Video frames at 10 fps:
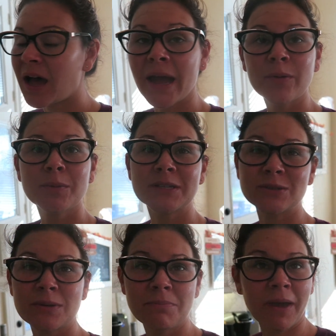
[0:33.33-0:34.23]
I would be
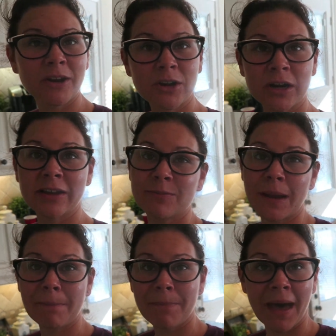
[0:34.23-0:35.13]
doing better if
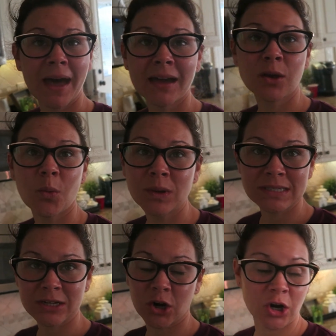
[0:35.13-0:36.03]
my back
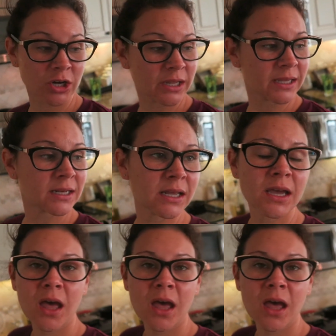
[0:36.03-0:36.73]
wasn't hurting.